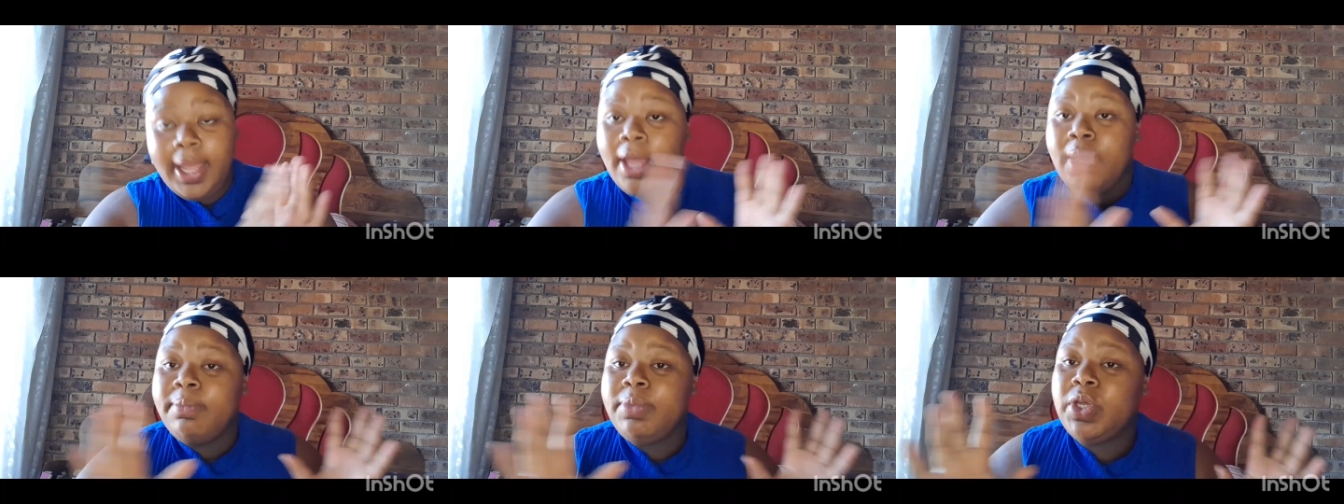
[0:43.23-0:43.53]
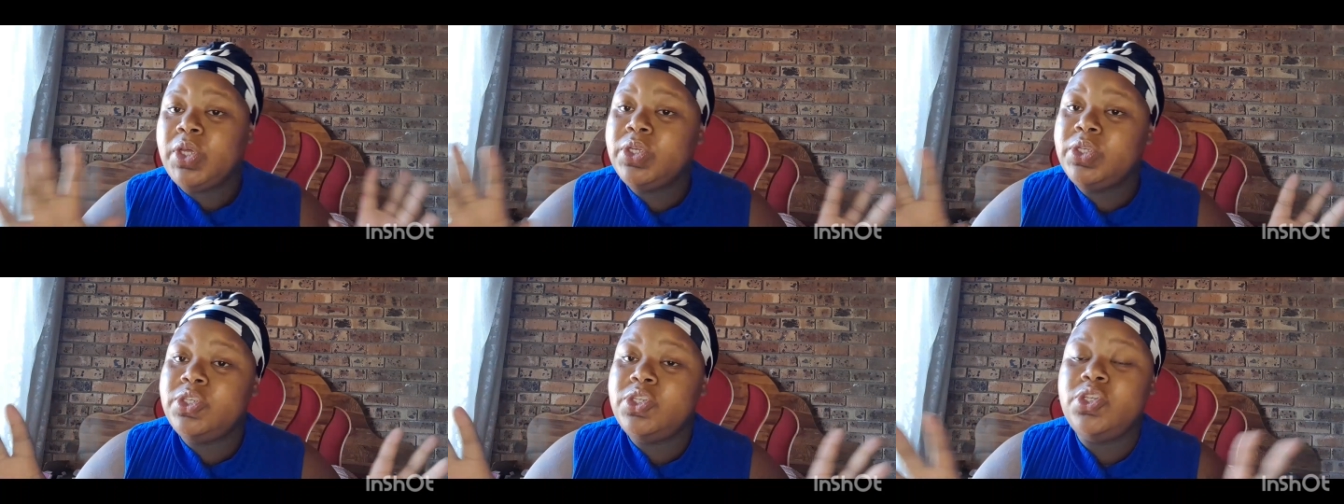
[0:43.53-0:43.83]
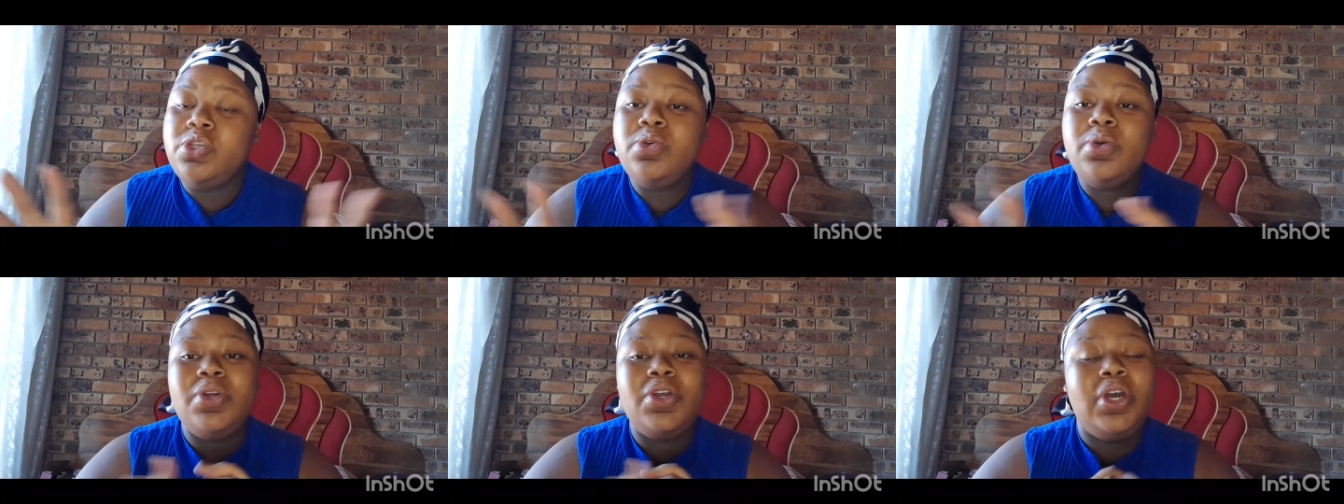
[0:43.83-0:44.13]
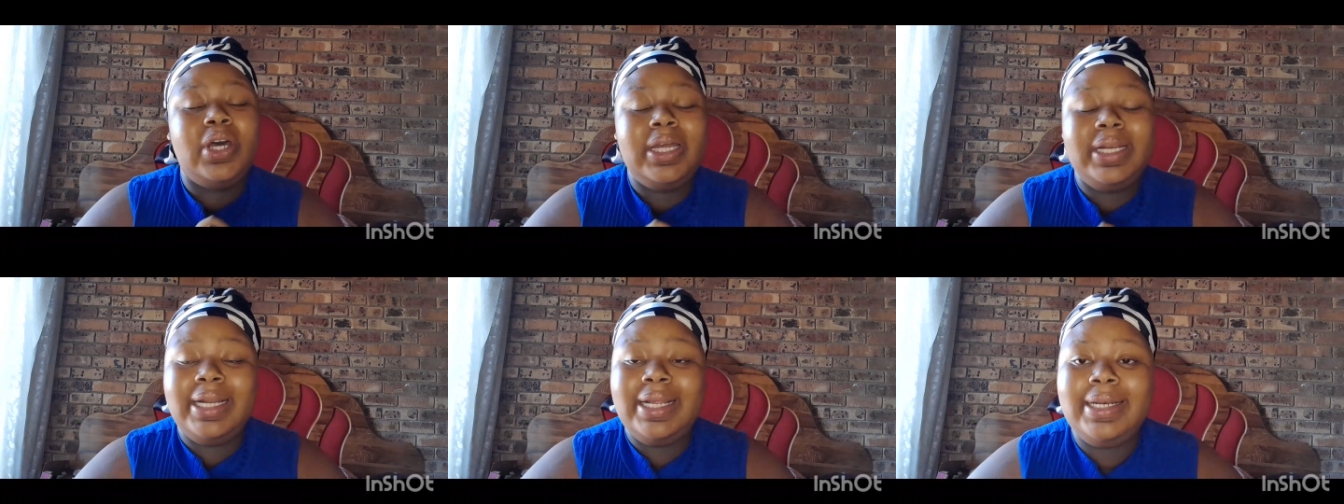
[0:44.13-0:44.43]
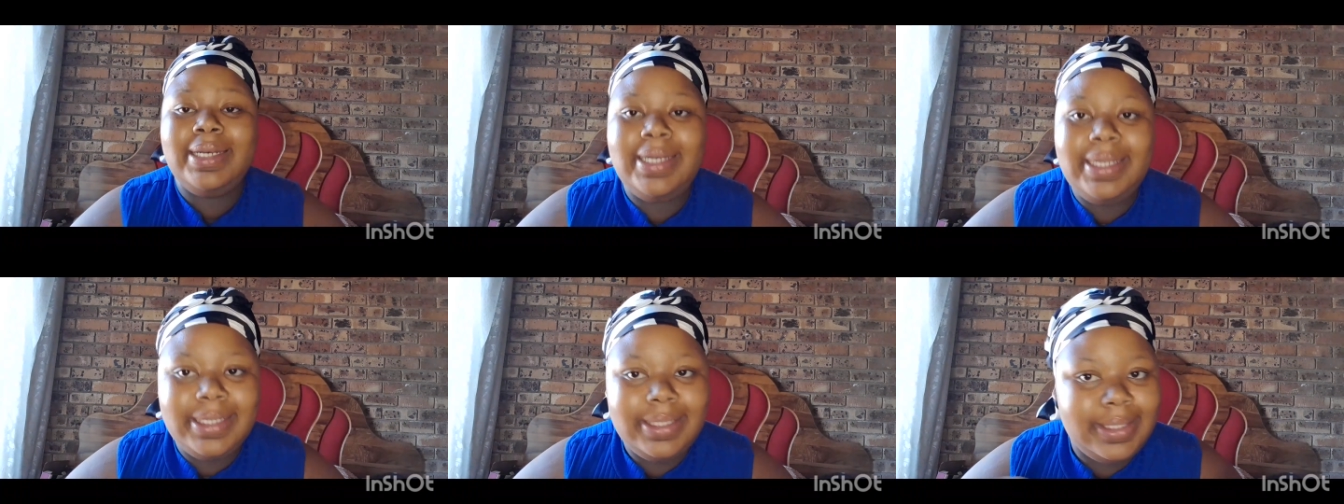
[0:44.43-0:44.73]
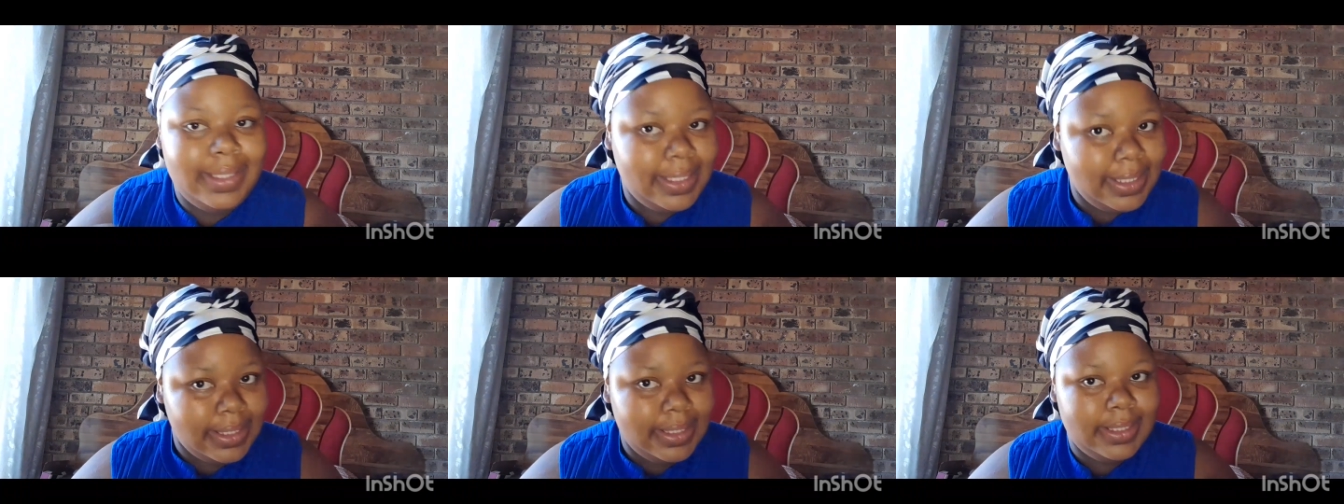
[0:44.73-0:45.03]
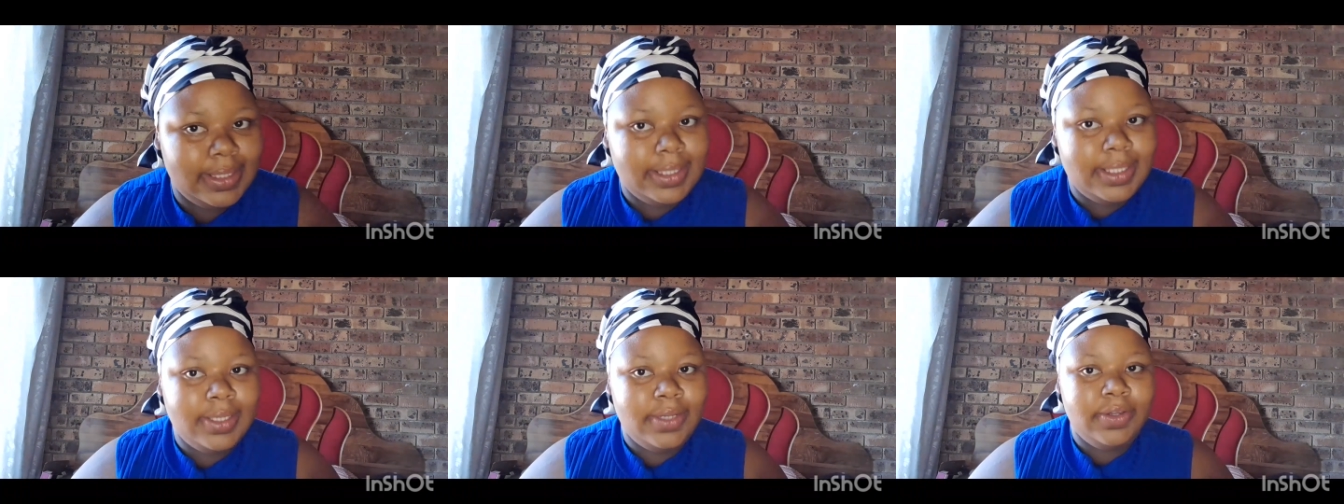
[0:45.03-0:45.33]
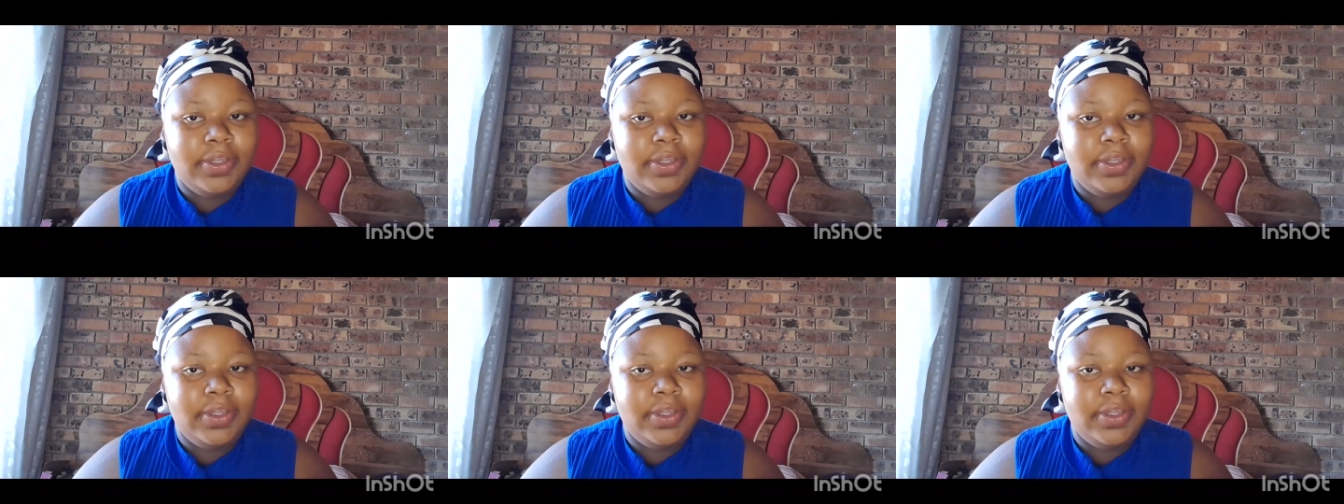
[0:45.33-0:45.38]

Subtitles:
because you're gonna need this.